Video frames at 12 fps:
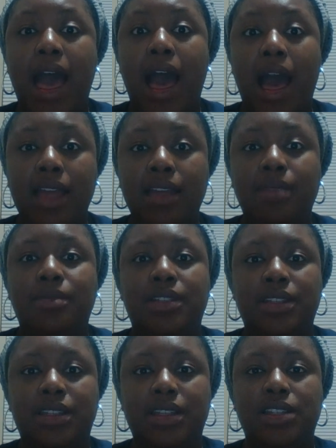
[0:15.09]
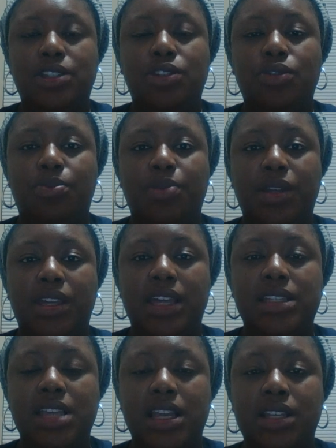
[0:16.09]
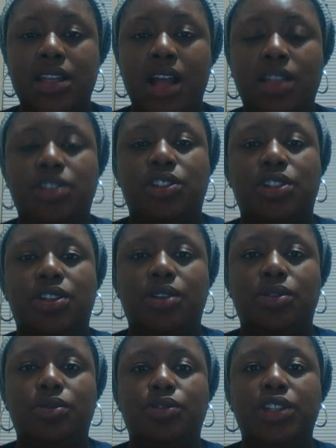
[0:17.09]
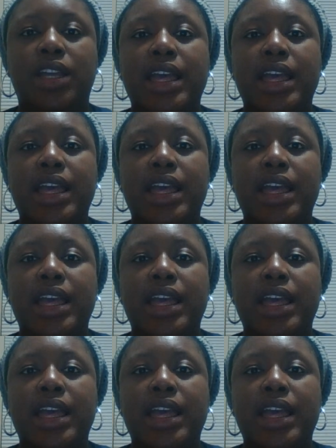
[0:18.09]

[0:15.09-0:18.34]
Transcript: I am looking to be a technology coach